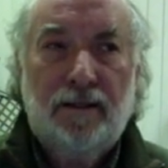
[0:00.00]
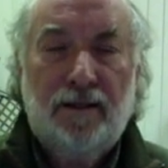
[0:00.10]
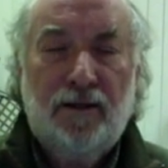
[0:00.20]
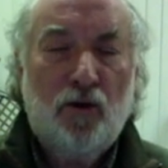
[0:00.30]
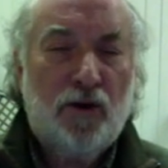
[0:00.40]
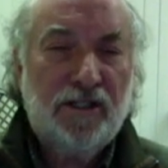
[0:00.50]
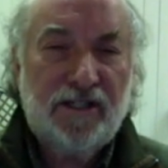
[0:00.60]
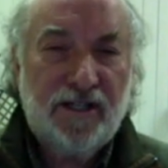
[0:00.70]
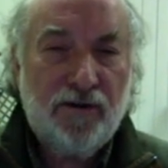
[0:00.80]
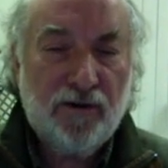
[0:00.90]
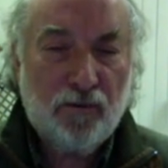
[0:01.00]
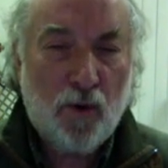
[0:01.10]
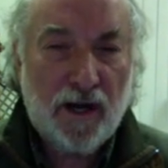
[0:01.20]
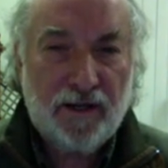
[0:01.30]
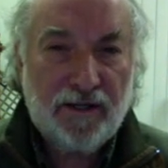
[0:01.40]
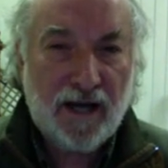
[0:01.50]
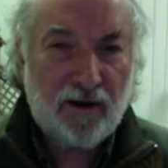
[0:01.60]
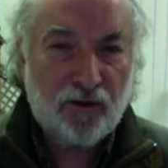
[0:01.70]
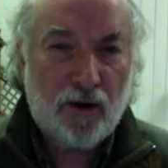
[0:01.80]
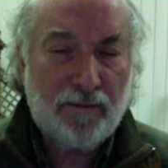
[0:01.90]
You know, consider what
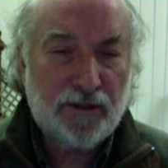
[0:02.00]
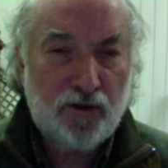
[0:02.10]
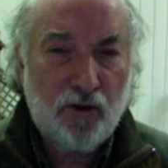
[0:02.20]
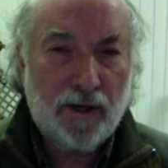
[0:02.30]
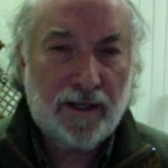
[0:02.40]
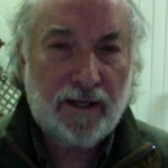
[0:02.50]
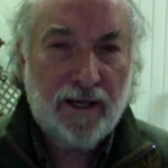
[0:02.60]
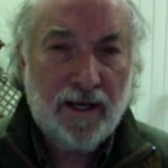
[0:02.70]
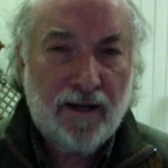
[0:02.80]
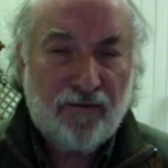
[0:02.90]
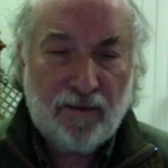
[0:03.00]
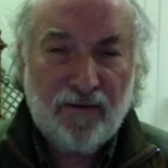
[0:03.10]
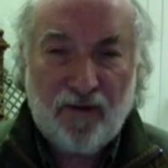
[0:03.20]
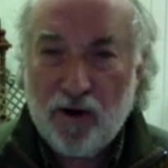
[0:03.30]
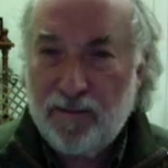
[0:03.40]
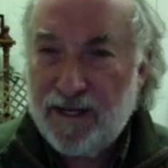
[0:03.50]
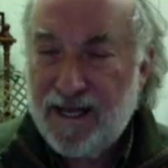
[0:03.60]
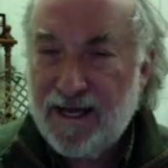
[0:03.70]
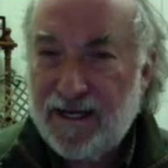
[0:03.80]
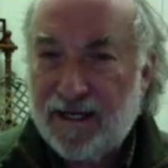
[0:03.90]
Donald Trump is doing. From the very
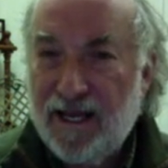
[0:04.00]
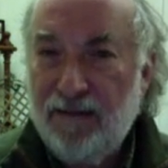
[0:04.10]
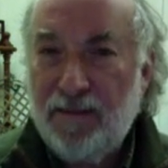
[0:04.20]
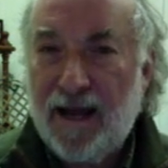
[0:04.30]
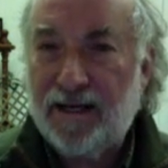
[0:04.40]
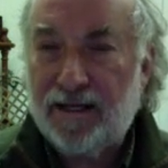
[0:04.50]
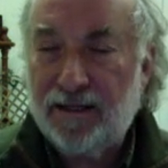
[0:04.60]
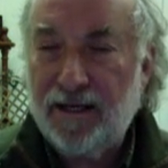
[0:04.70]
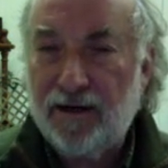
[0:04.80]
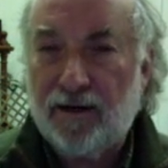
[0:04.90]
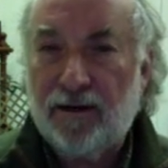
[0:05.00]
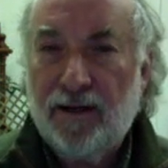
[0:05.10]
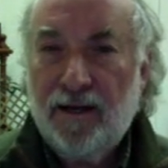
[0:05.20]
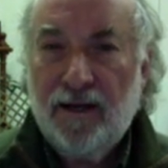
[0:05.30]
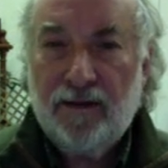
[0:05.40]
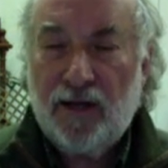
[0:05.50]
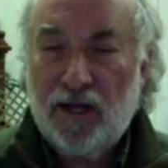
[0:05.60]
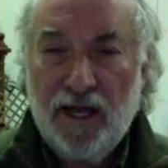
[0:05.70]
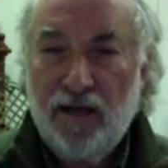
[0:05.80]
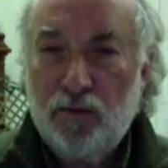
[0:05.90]
beginning, he made it clear
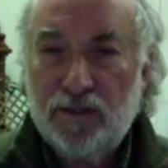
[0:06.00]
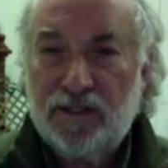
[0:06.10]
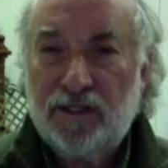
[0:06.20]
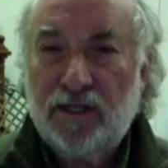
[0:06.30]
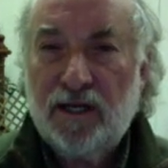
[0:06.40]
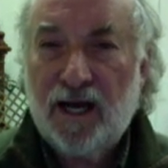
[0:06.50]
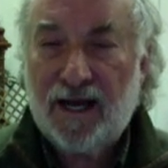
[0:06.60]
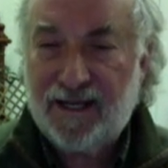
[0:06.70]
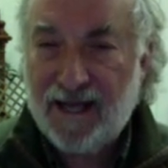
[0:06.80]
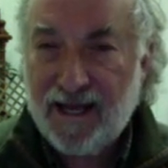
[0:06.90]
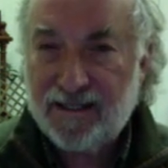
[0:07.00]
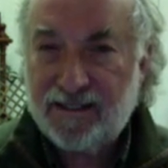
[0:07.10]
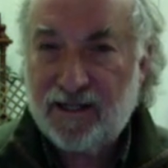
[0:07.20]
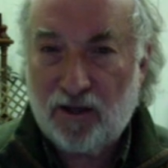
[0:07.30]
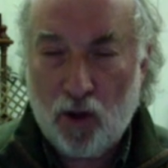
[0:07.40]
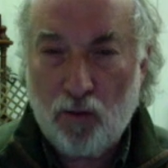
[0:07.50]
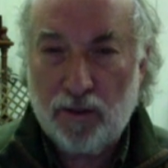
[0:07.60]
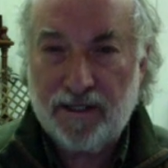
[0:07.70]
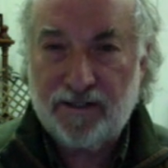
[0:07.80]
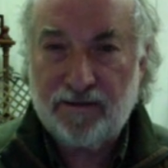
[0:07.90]
that he was against
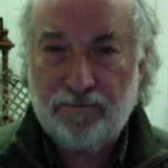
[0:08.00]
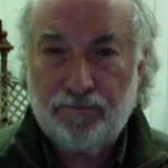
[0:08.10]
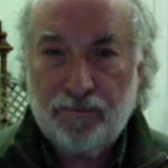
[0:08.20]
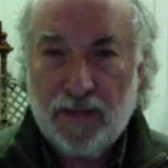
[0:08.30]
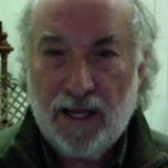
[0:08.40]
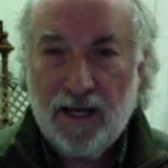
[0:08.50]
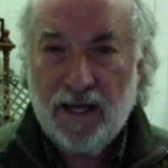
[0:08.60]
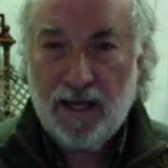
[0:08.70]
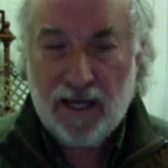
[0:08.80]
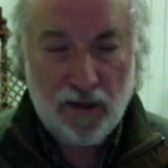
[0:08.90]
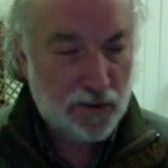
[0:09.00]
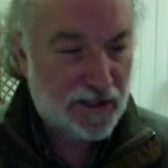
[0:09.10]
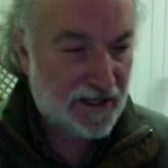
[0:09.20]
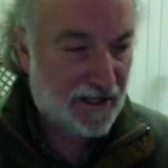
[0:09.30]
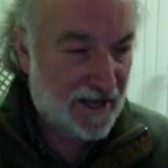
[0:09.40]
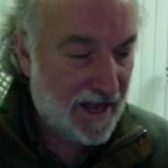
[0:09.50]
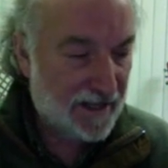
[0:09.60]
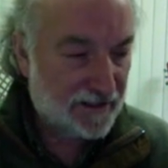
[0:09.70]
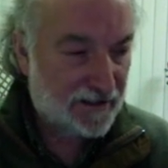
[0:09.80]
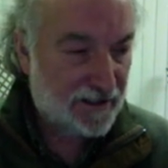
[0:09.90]
globalism. He was
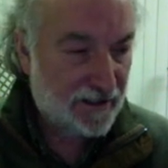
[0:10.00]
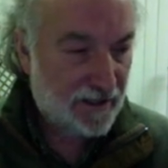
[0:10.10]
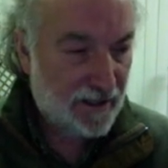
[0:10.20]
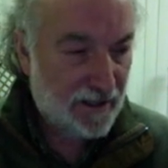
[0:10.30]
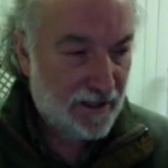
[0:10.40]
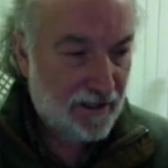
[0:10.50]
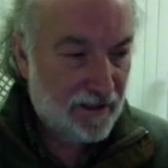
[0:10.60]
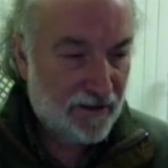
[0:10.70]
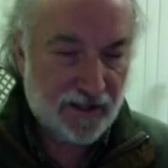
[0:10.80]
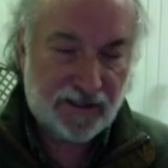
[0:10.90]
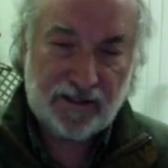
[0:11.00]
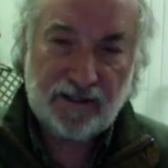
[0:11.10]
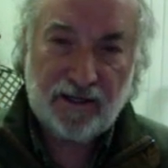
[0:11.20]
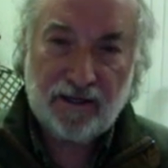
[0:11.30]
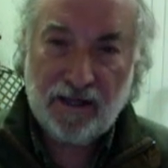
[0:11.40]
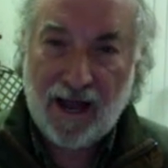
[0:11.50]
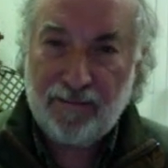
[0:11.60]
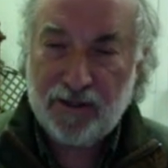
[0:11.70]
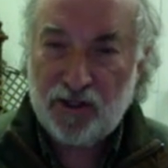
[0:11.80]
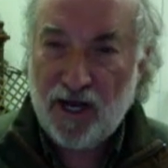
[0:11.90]
against this
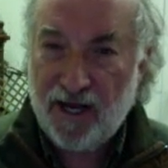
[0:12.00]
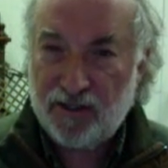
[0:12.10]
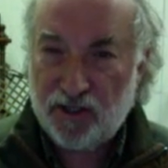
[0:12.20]
climate change